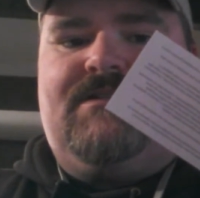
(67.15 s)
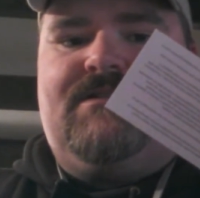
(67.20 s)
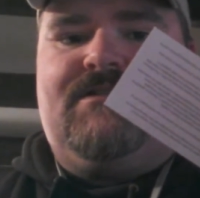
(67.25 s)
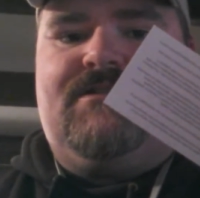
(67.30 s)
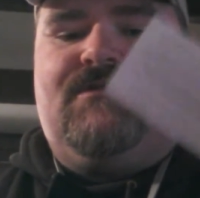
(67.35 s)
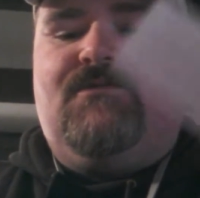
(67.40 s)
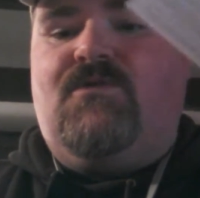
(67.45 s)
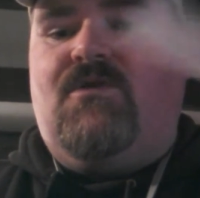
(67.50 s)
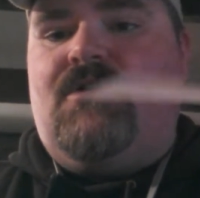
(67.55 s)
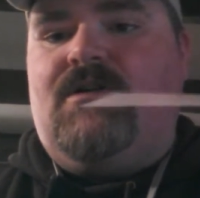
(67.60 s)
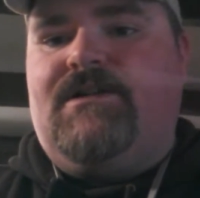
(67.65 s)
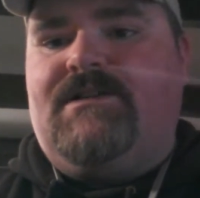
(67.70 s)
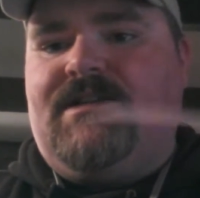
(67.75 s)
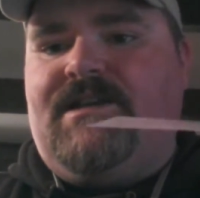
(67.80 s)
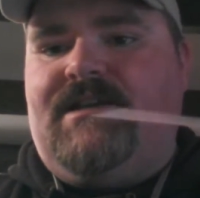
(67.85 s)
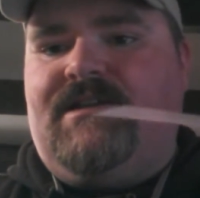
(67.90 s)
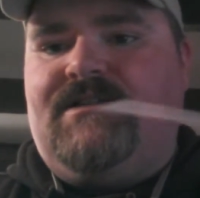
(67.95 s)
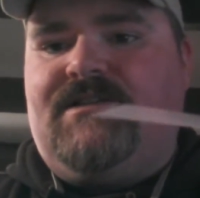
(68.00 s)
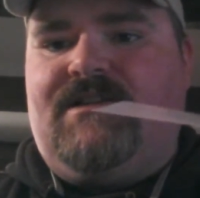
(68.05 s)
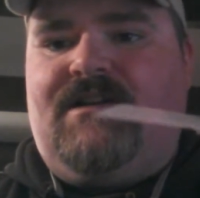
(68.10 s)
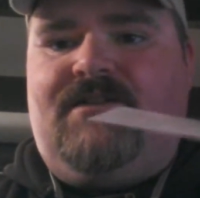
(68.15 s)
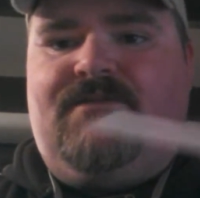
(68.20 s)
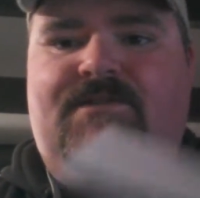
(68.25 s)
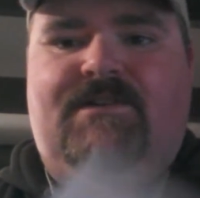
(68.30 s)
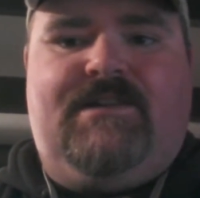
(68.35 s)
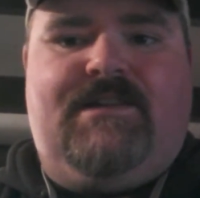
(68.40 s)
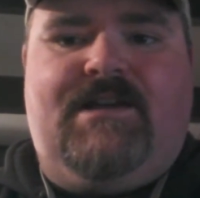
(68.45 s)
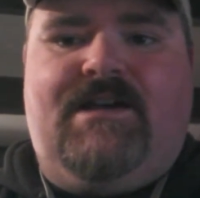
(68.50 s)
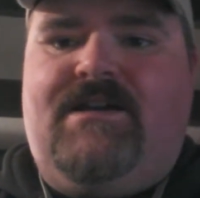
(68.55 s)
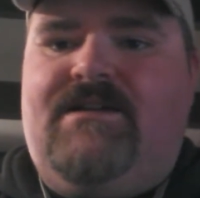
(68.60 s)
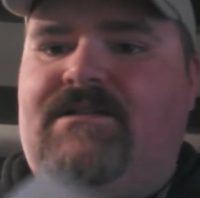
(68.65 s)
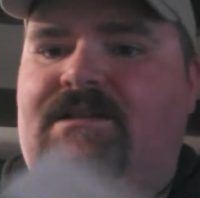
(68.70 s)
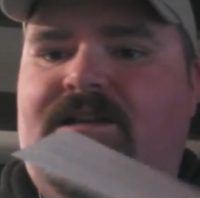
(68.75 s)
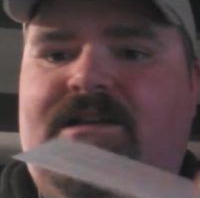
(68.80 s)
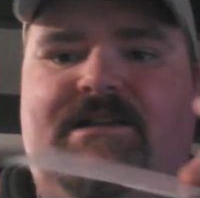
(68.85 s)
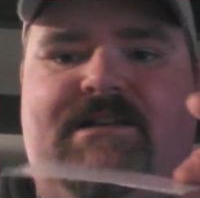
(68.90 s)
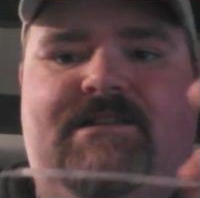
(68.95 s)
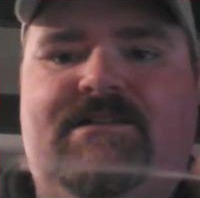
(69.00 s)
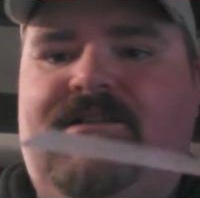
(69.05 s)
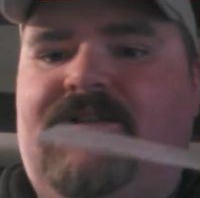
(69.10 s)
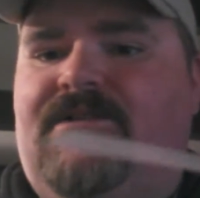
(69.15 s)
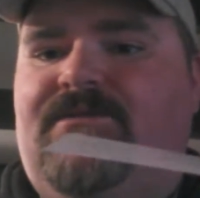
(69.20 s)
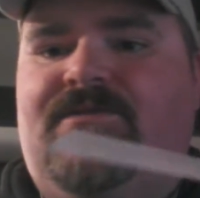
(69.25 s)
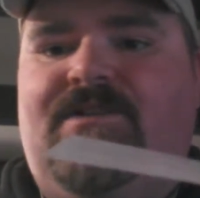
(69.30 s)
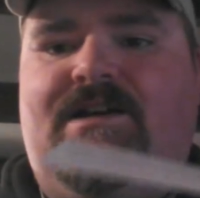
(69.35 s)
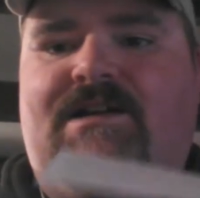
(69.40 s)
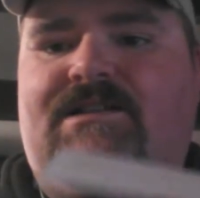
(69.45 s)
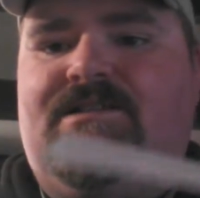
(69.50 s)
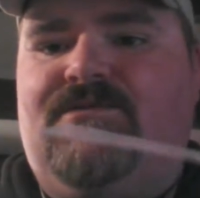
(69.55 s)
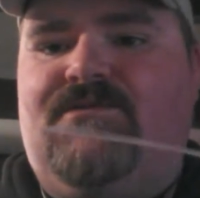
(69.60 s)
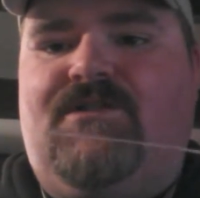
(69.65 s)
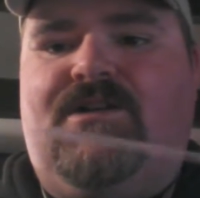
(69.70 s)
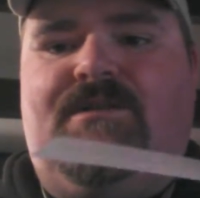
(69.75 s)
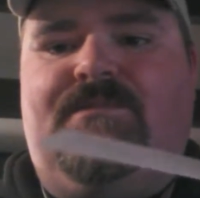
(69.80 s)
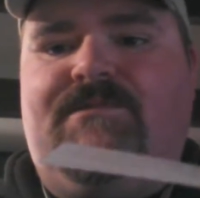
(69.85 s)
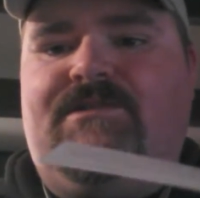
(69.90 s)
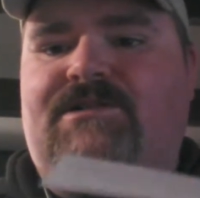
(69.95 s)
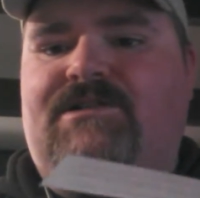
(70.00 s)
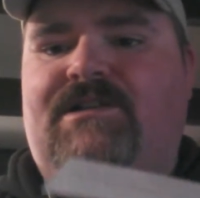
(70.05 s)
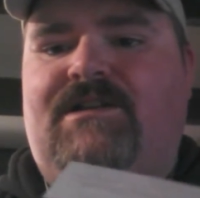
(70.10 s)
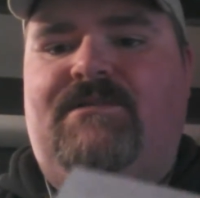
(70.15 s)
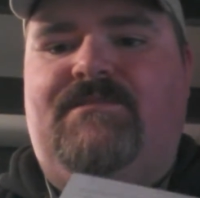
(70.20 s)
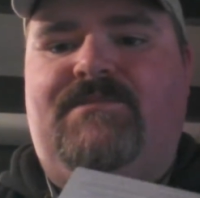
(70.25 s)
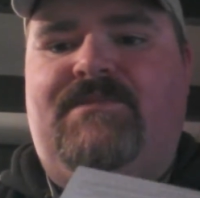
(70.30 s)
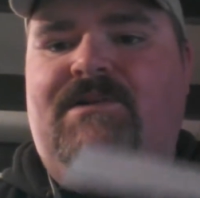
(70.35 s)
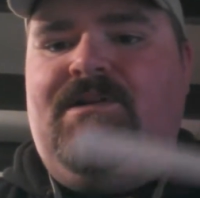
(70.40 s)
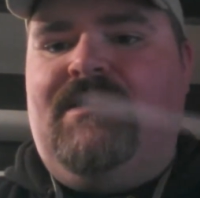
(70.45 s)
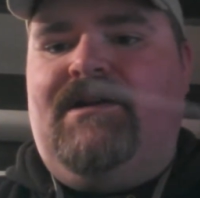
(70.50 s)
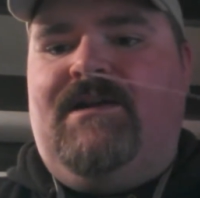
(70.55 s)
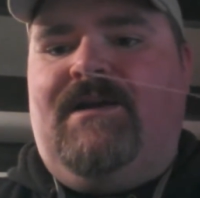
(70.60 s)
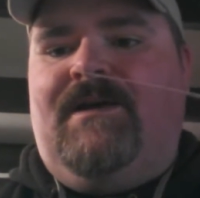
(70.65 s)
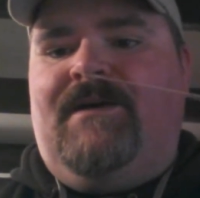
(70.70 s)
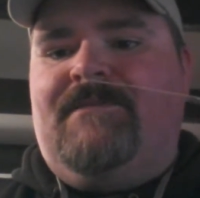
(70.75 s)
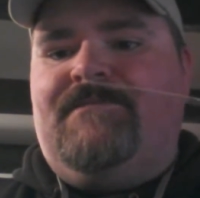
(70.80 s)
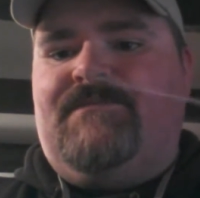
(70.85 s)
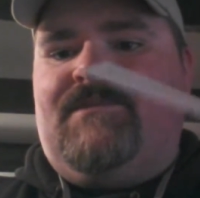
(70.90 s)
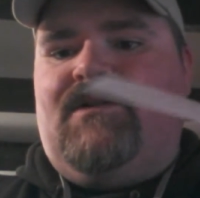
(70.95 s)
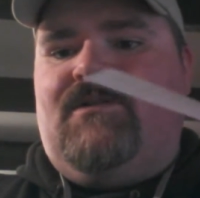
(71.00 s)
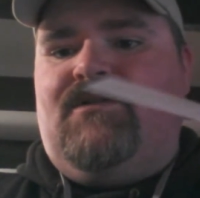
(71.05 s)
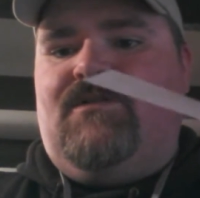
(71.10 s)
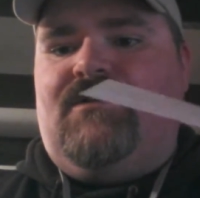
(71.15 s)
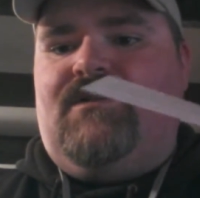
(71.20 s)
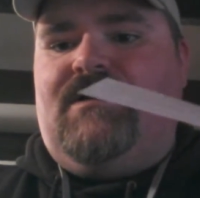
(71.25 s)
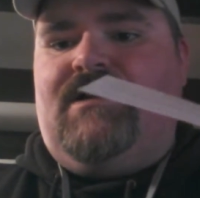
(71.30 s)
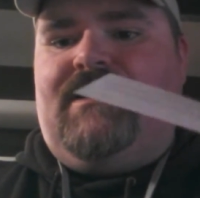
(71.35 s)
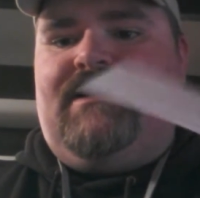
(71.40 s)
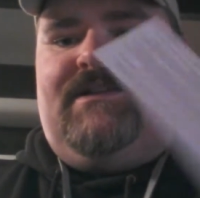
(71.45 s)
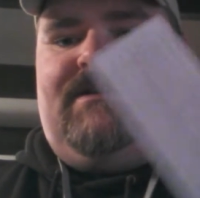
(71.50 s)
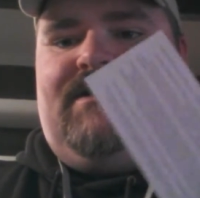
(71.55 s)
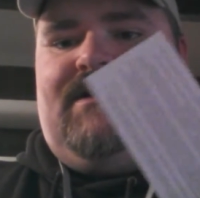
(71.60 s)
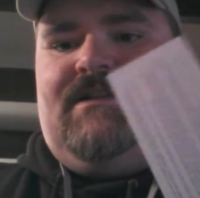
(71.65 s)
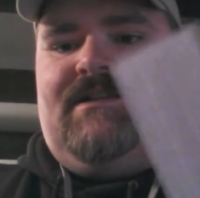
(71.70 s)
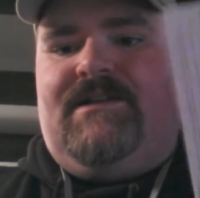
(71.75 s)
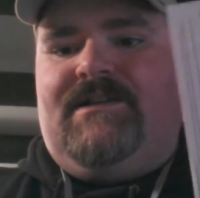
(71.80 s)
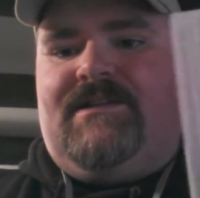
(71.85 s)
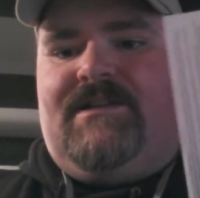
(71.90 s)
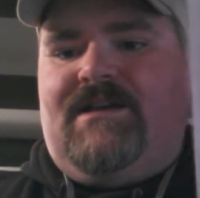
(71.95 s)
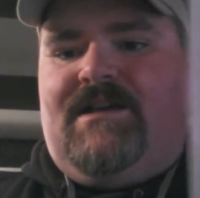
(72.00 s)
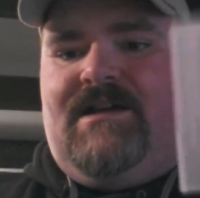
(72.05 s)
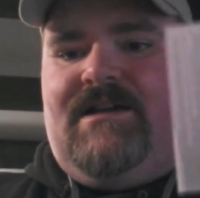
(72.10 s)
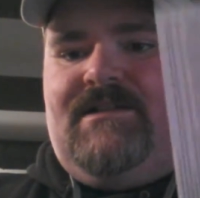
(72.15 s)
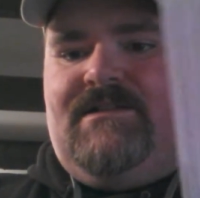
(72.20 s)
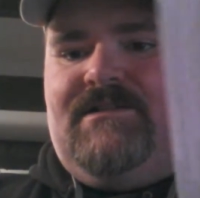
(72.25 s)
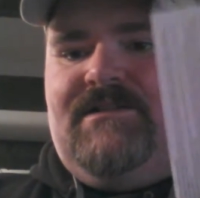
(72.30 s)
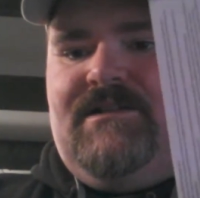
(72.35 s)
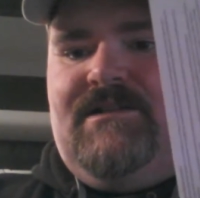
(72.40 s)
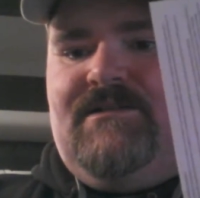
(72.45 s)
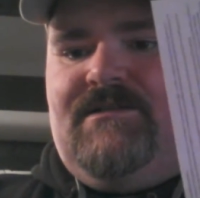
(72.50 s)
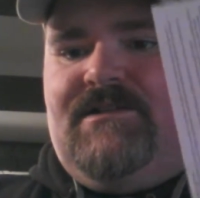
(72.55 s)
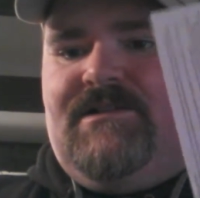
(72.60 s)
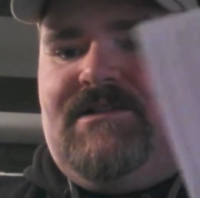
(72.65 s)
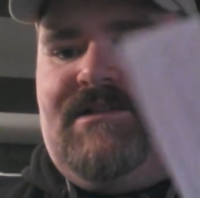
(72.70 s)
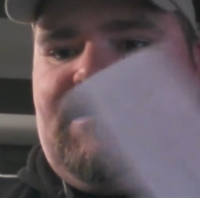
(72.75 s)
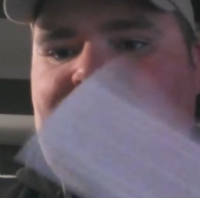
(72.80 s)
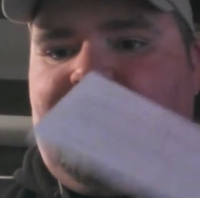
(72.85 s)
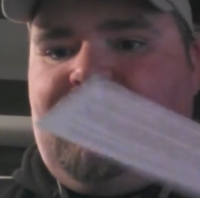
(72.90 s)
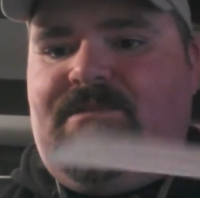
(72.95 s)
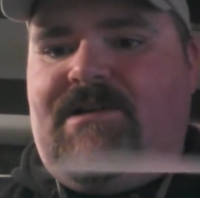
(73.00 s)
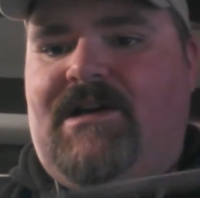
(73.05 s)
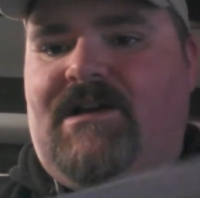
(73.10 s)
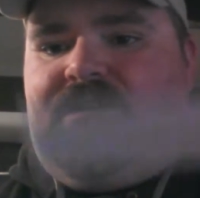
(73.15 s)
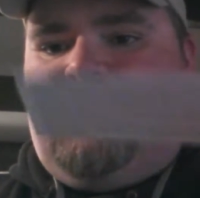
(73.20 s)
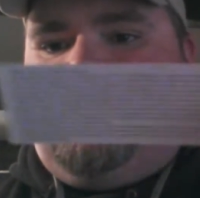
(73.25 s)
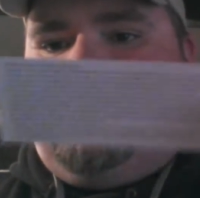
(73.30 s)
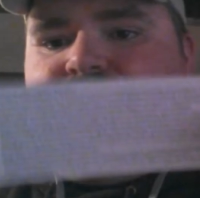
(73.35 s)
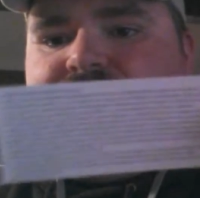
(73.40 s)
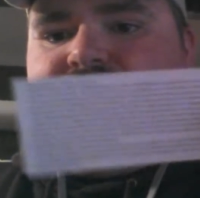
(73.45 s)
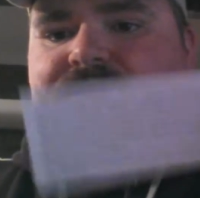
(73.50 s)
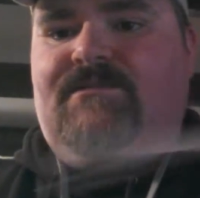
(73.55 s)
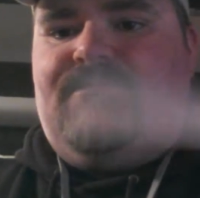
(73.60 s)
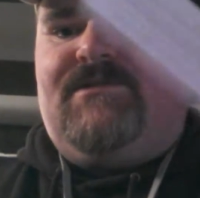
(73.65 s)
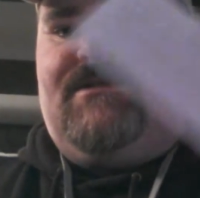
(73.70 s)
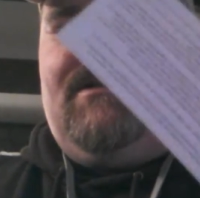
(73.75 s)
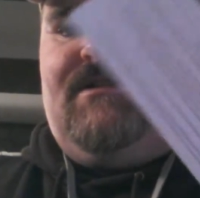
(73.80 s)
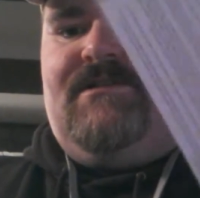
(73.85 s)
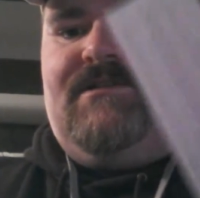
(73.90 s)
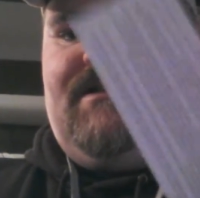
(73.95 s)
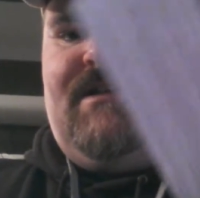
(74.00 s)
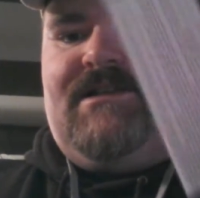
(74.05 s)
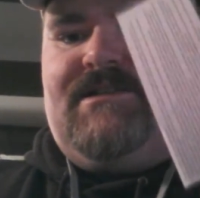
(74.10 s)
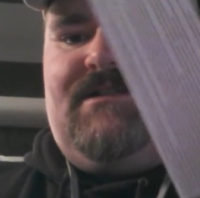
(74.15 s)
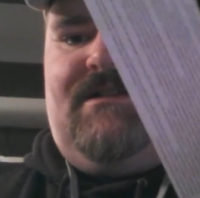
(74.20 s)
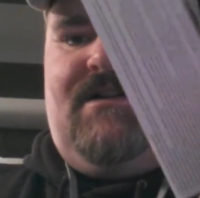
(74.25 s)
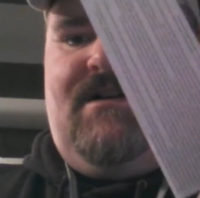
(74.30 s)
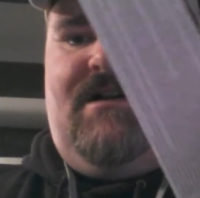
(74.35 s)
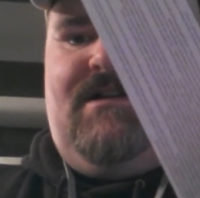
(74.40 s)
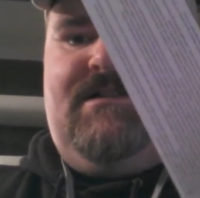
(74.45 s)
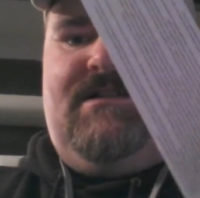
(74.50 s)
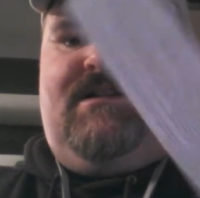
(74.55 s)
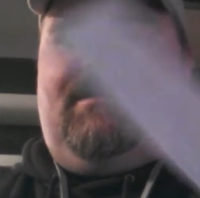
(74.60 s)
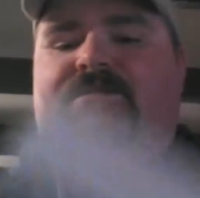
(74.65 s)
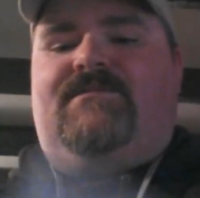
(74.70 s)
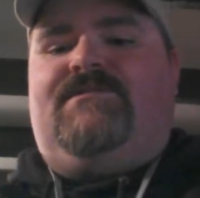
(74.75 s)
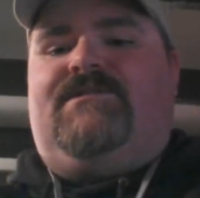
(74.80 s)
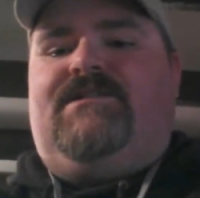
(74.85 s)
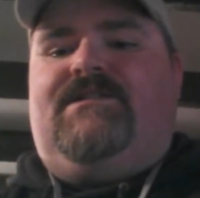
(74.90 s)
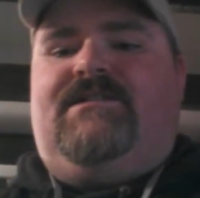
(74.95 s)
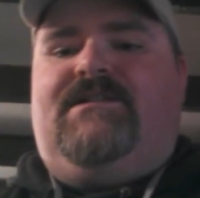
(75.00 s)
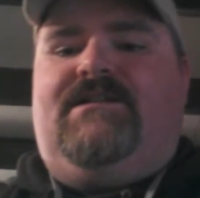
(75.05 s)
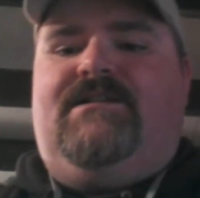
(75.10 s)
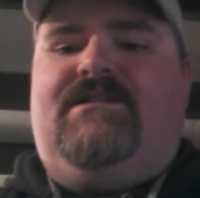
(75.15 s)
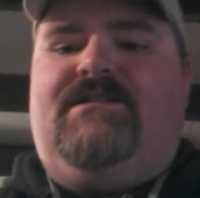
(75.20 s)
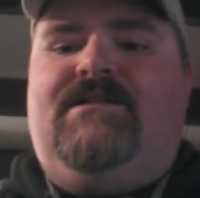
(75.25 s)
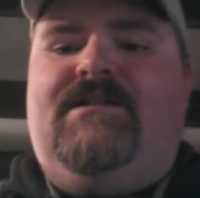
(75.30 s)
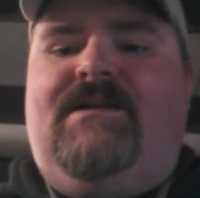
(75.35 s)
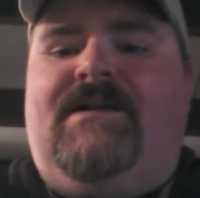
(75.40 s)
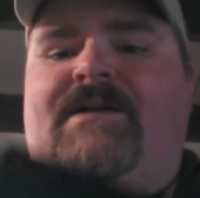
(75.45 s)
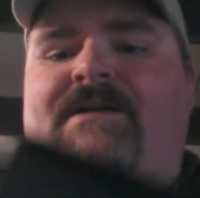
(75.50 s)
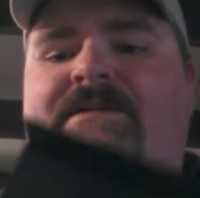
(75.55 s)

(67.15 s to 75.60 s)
some warranty, stuff like that. Any defects in workmanship or anything like that, you just get back a hold of them. So that's a card that comes in there,